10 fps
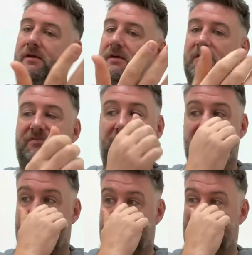
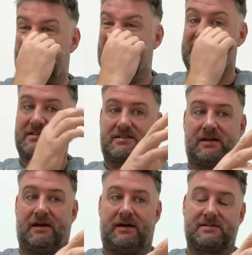Firstly, as
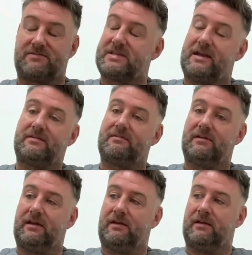I've said
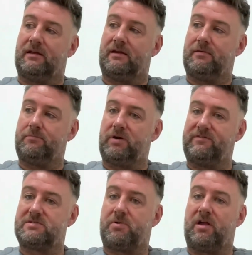in
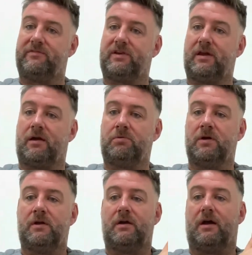previous part of the video,
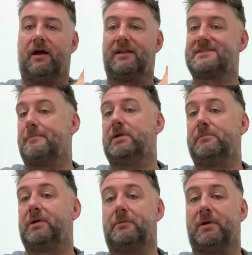
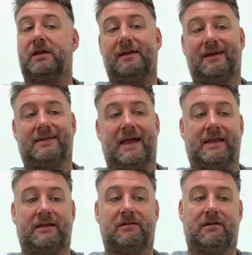10-minute PB
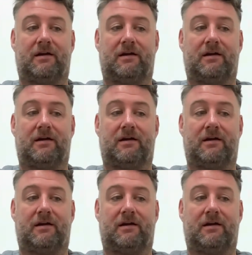again.